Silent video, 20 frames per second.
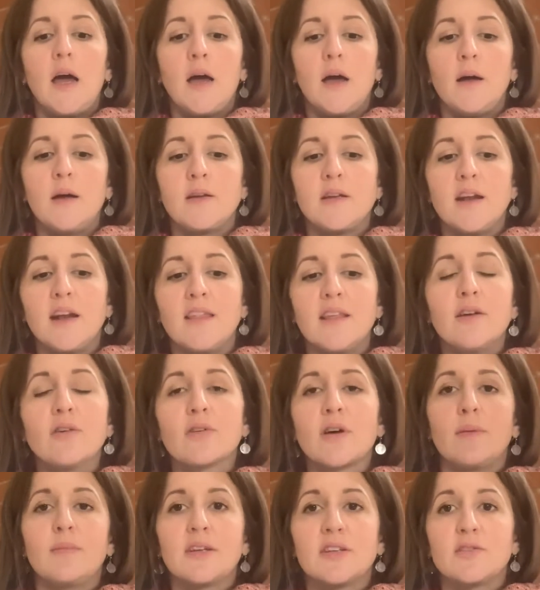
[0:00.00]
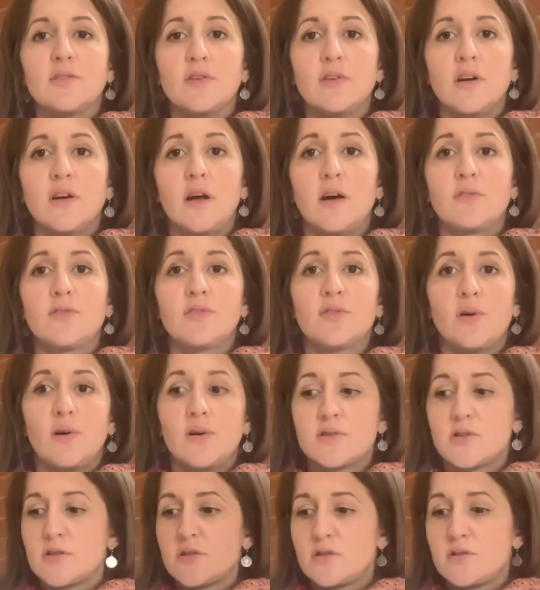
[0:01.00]
you know, they're not coming soon enough, so
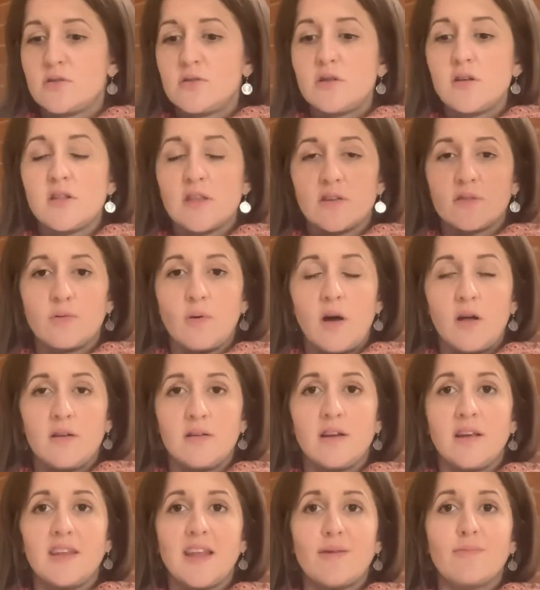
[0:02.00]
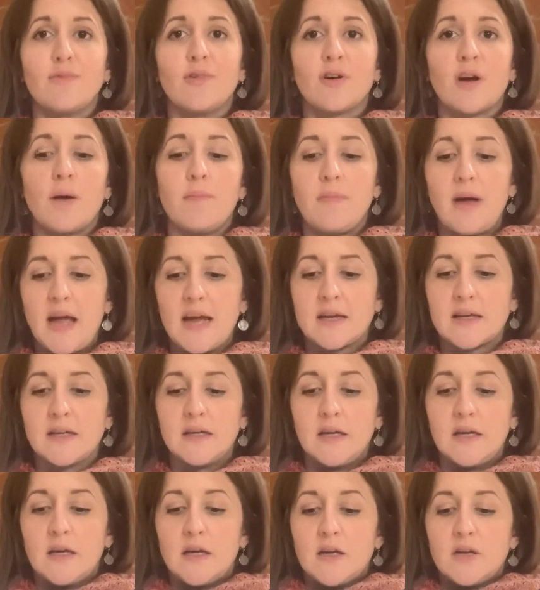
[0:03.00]
I'll just do this one and then we'll come back.
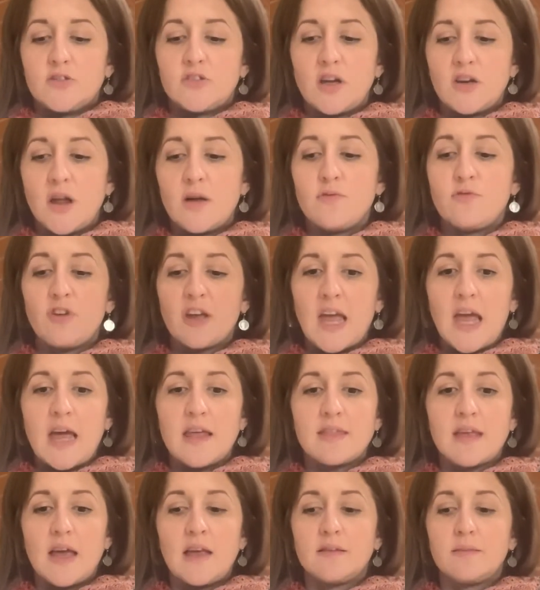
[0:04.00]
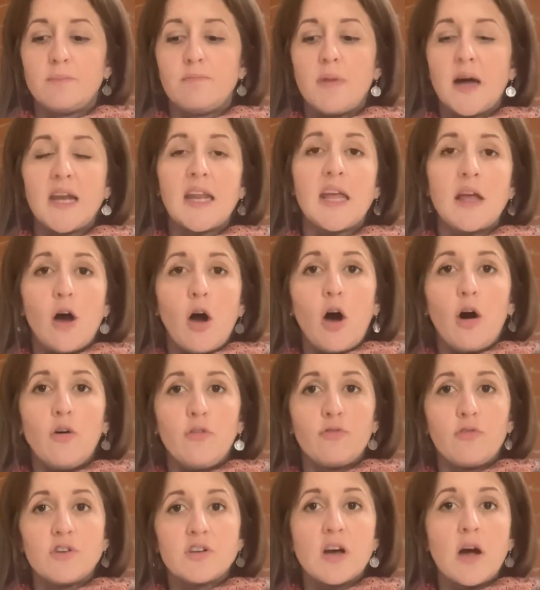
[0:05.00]
So don't forget, there's money
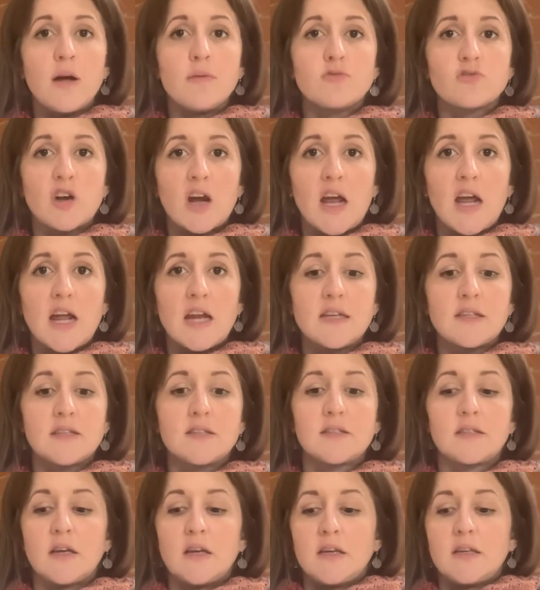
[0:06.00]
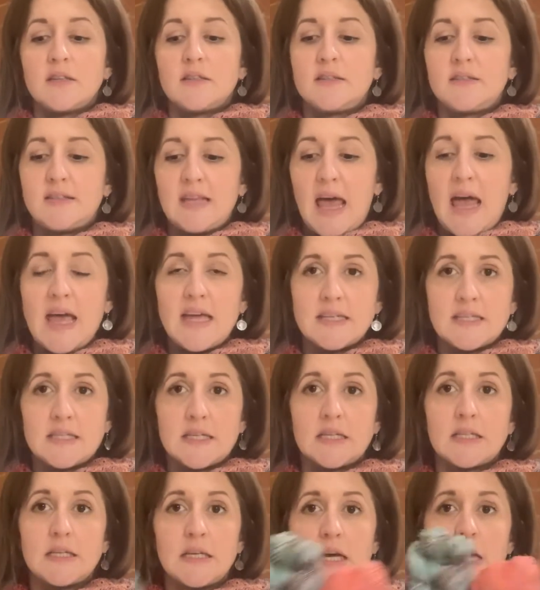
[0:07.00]
off the time trades set
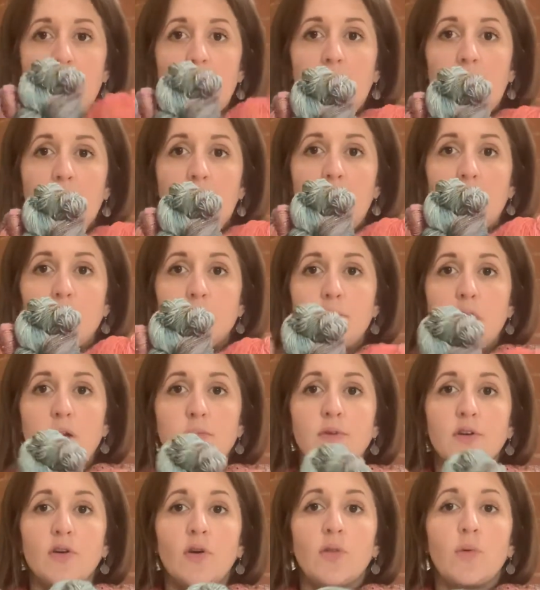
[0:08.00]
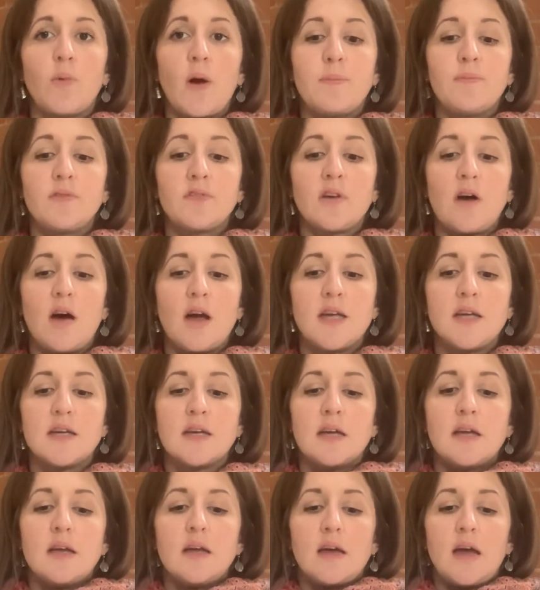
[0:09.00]
at the moment on the website,
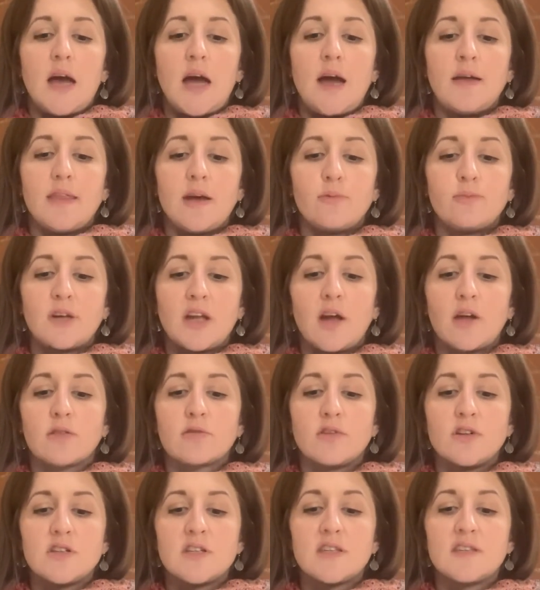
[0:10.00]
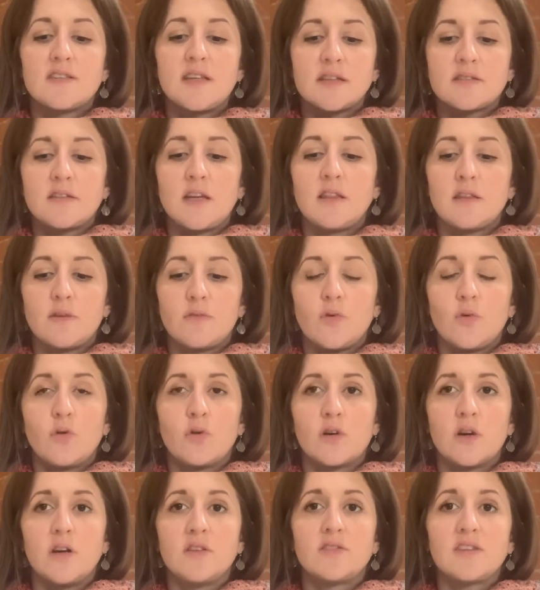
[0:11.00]
and that will be going through to the 16th of
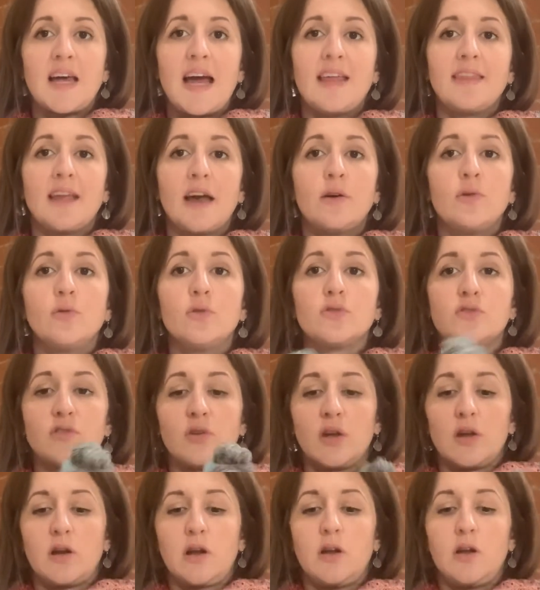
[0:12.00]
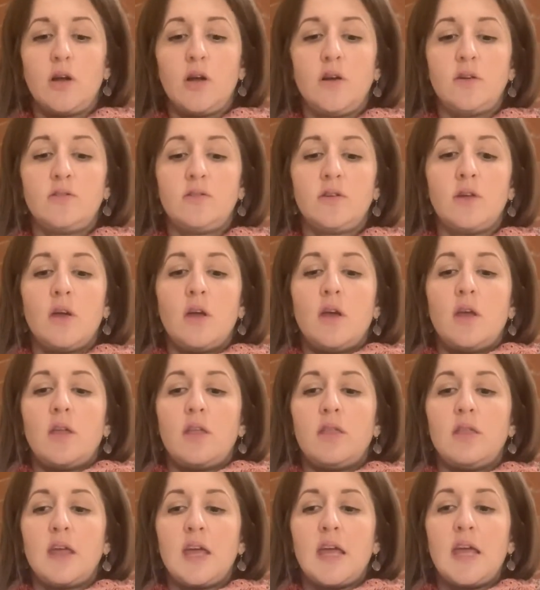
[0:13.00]
August, and that also includes
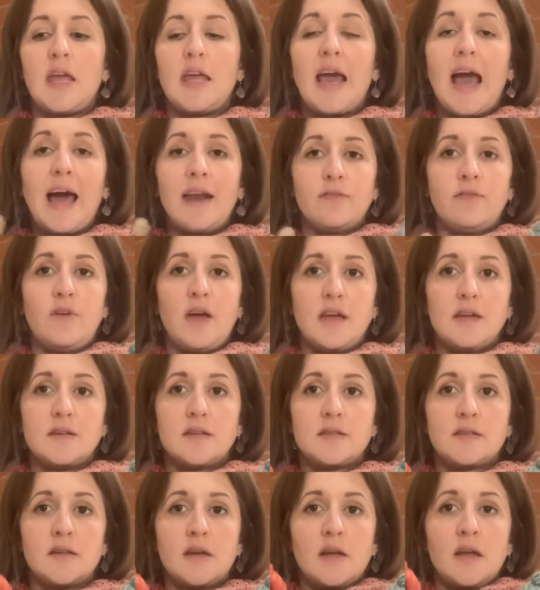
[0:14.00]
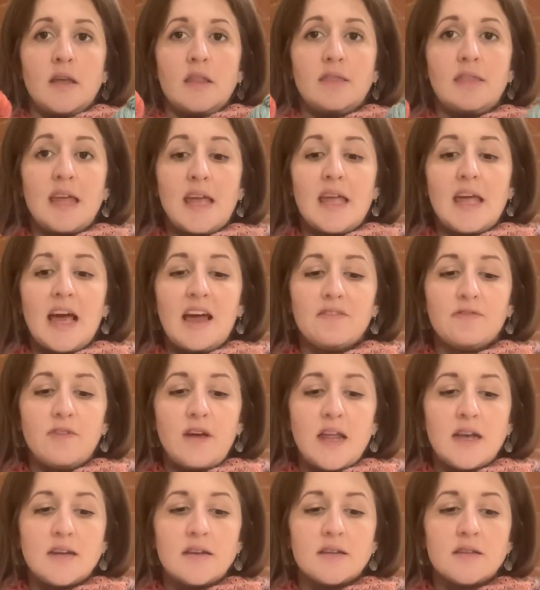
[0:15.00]
the advent. The
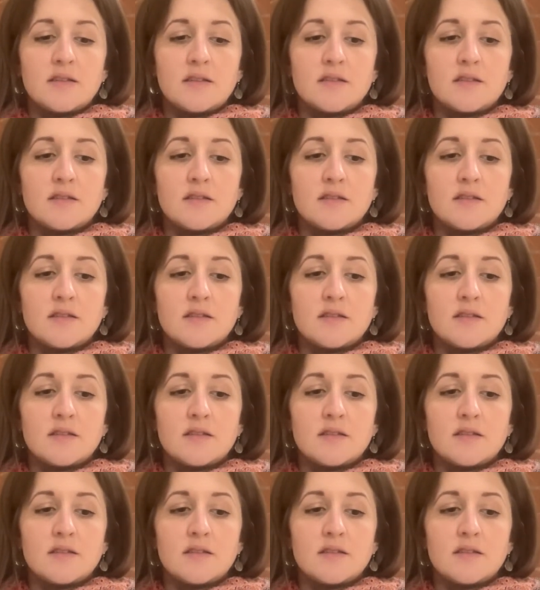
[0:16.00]
advent,